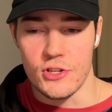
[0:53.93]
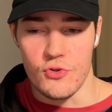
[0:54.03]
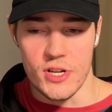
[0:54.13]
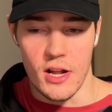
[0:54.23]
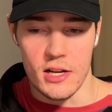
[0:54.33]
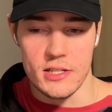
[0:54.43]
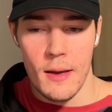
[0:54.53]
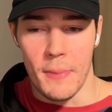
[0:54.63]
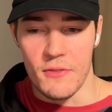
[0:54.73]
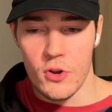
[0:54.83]
results,
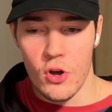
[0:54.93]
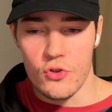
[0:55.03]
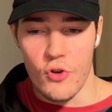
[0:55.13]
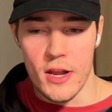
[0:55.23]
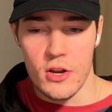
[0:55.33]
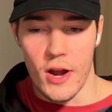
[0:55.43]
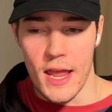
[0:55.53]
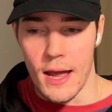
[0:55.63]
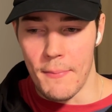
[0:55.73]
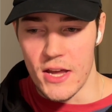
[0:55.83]
but if you don't train your
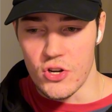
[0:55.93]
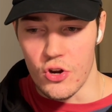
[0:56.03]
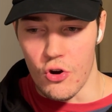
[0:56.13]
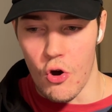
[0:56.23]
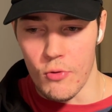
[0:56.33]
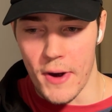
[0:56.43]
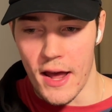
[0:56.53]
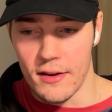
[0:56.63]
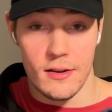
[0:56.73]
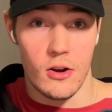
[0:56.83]
AI based on your own
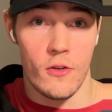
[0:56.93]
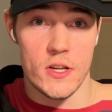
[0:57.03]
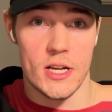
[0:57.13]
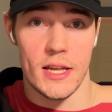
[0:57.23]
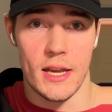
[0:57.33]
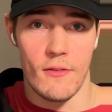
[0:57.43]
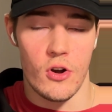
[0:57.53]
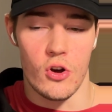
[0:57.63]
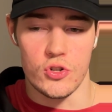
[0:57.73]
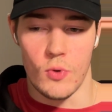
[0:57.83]
brand, obviously it never
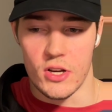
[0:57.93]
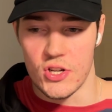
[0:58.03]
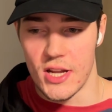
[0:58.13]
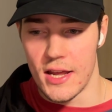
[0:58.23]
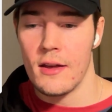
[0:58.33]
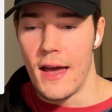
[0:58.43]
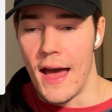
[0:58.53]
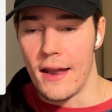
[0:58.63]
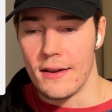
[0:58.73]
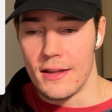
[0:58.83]
knows what to say.
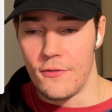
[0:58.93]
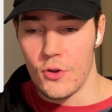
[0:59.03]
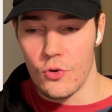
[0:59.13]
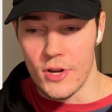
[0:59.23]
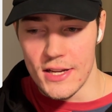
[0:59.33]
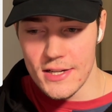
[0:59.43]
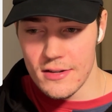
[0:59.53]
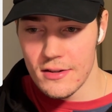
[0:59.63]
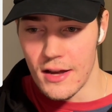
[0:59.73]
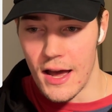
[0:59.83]
And if you do this,
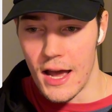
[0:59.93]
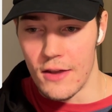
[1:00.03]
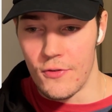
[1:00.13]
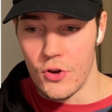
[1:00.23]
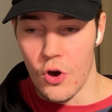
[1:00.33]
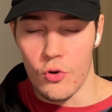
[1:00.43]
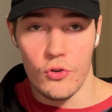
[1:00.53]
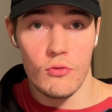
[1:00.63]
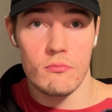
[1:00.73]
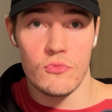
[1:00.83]
if you don't
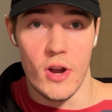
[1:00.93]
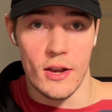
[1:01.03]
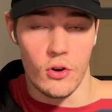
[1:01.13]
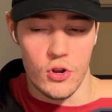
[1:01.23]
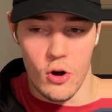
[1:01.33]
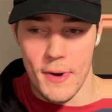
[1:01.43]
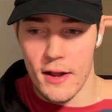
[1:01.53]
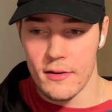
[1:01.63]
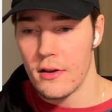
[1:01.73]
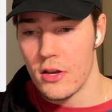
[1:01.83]
train it on your
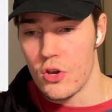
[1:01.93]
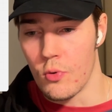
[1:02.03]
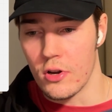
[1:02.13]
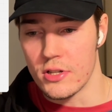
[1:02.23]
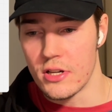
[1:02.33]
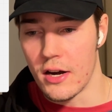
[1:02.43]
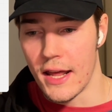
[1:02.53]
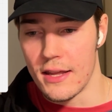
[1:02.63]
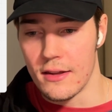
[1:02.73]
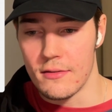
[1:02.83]
brand, you will start
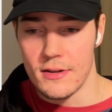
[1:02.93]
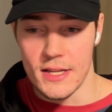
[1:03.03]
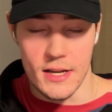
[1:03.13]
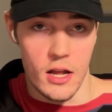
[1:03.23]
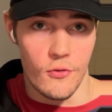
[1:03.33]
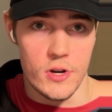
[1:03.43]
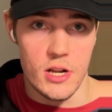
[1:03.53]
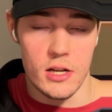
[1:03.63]
getting these kind of results,